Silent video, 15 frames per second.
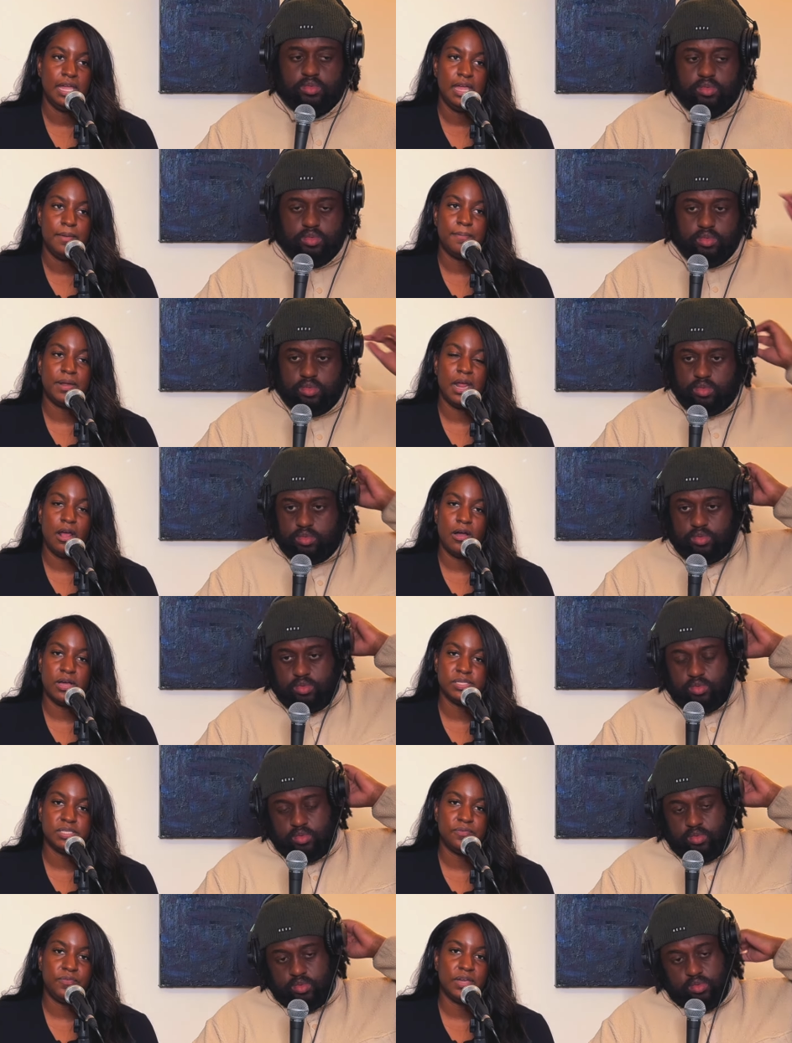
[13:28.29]
Speaker 1: But I
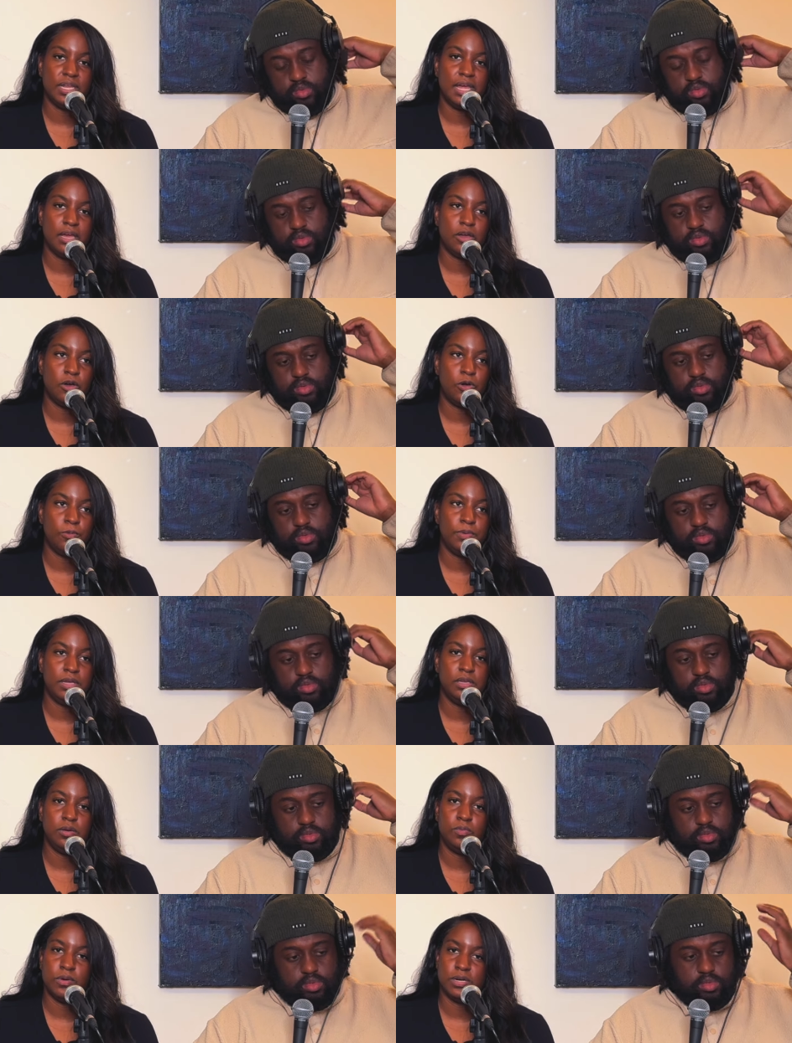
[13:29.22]
also feel like Kolby,
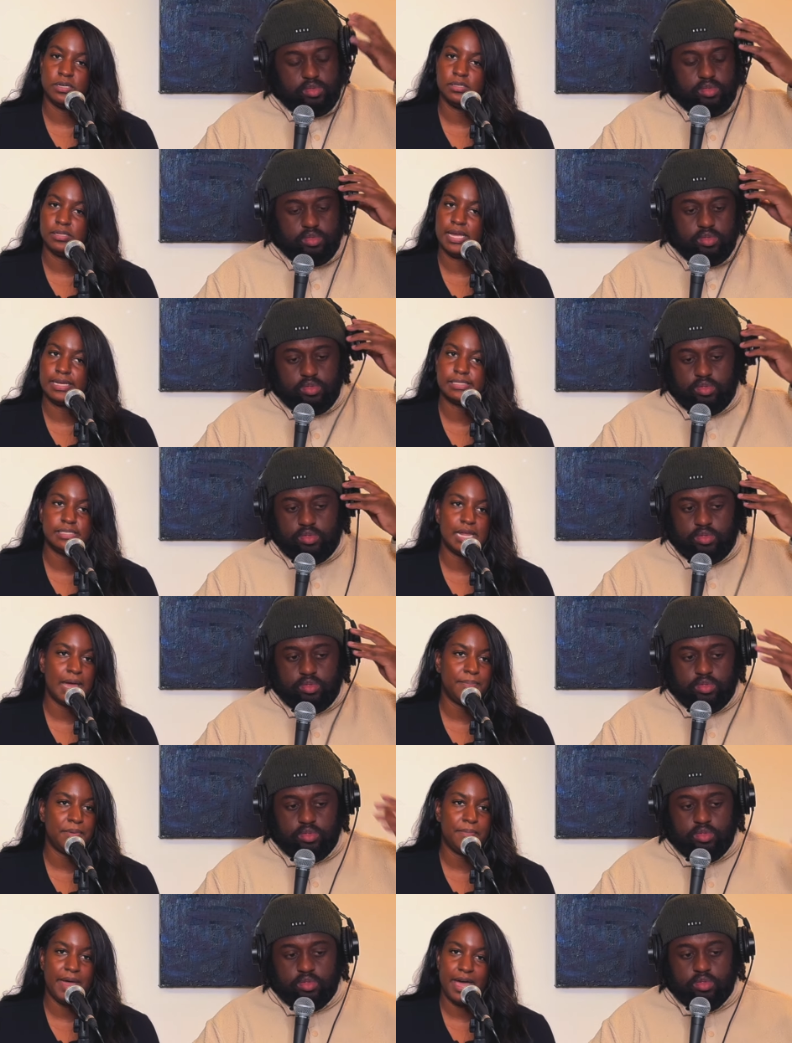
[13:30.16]
you weren't like
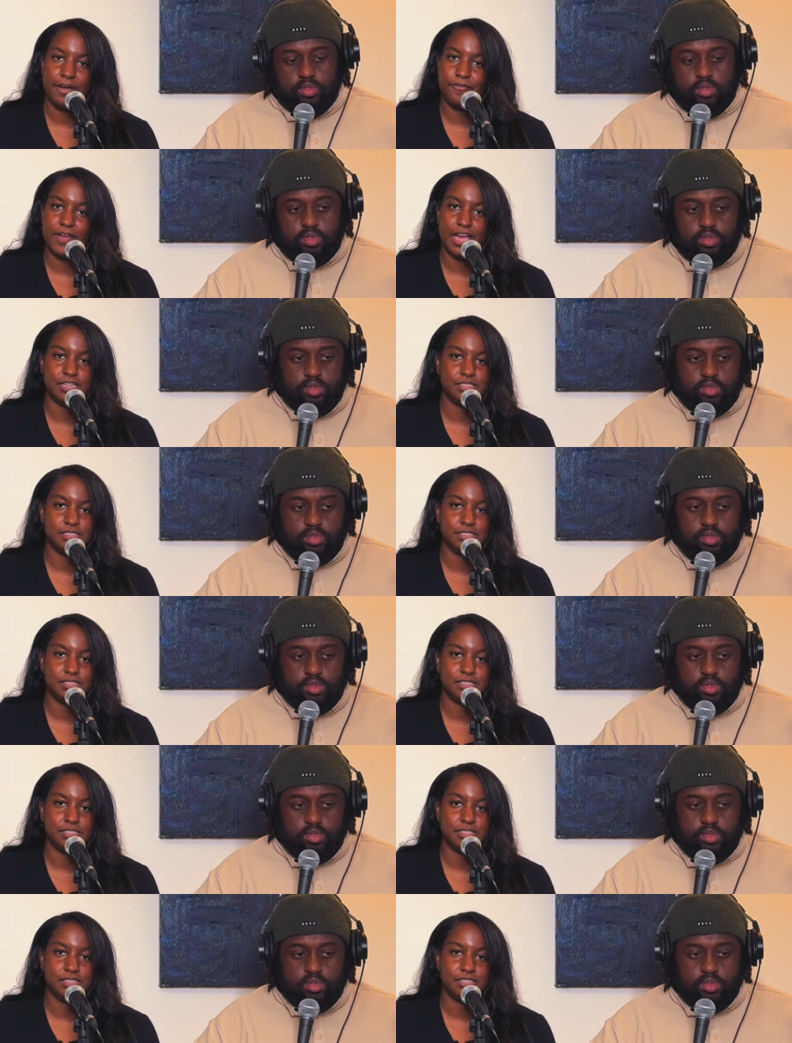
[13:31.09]
snapping back fast